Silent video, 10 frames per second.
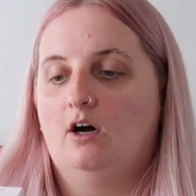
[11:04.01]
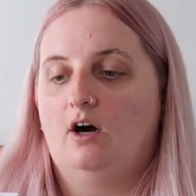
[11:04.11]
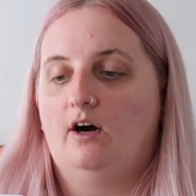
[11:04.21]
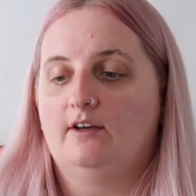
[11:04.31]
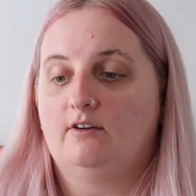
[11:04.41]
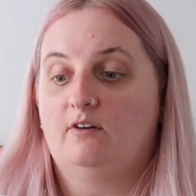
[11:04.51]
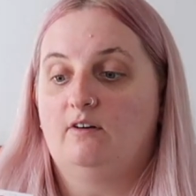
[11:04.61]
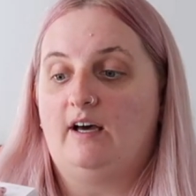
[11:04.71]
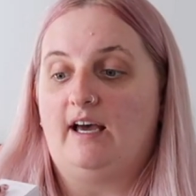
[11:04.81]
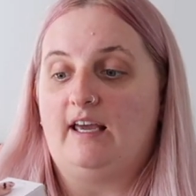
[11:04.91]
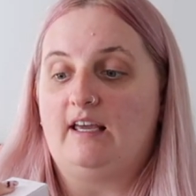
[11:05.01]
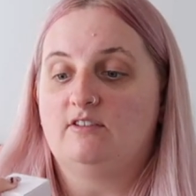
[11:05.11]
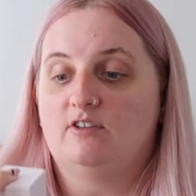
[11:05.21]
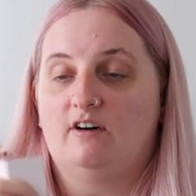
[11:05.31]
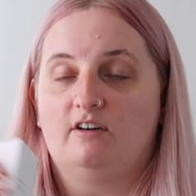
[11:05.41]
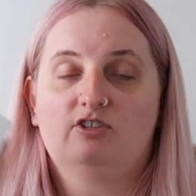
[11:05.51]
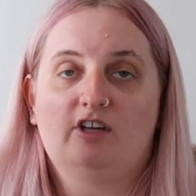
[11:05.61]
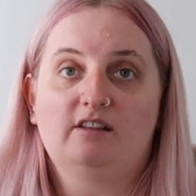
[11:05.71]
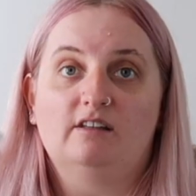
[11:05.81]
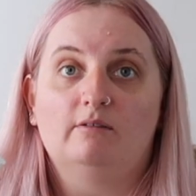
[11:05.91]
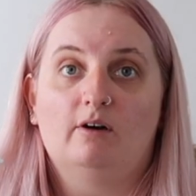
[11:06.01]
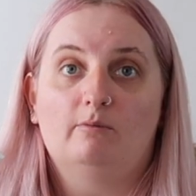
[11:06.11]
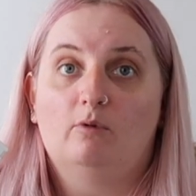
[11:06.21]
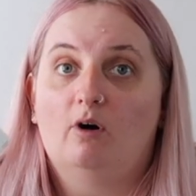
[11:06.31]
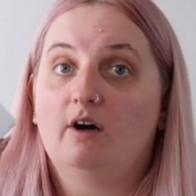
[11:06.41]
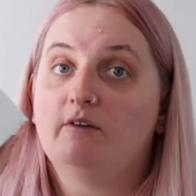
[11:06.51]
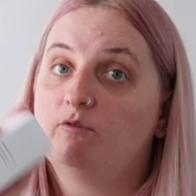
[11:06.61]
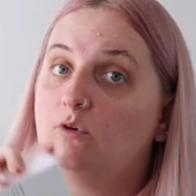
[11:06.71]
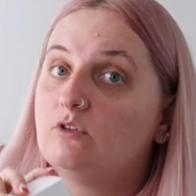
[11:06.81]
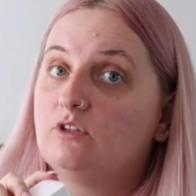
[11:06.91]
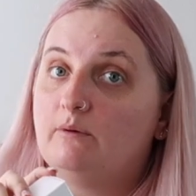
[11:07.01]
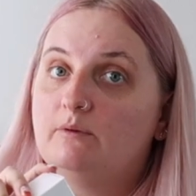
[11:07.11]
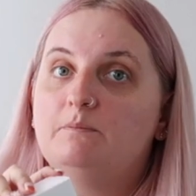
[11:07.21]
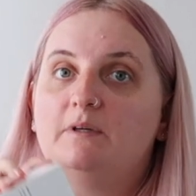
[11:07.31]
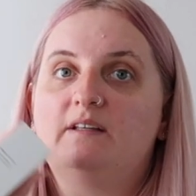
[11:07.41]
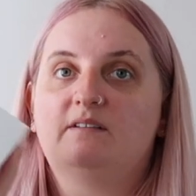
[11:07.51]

I got a darker shade than what I thought I would be,